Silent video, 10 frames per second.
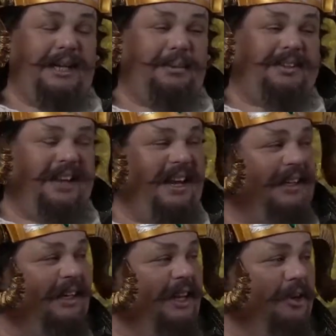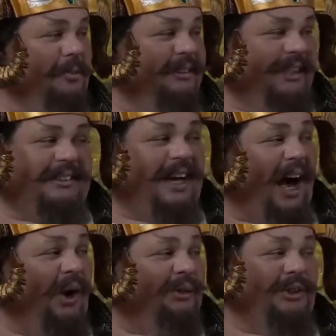was eating humans out of
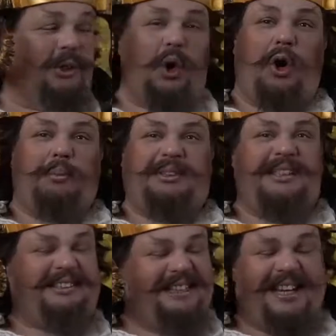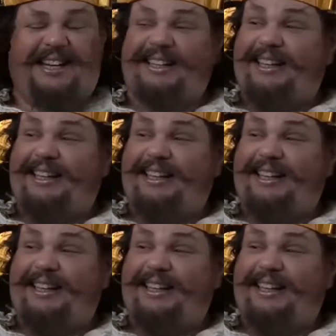house and home. She'd sneak into